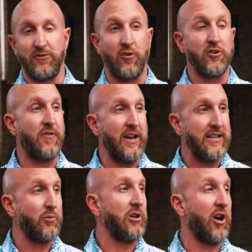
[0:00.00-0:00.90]
First
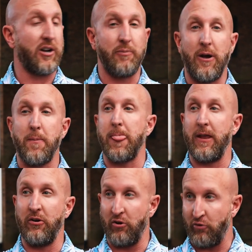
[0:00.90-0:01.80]
phase we talked about,
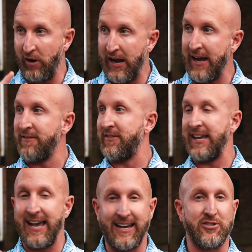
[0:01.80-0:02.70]
you're gonna drive
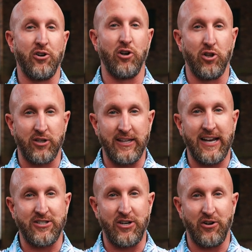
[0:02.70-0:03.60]
the exterior, look at the
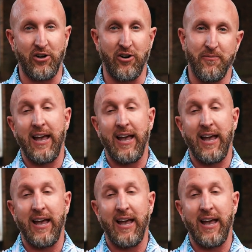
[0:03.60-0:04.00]
exterior.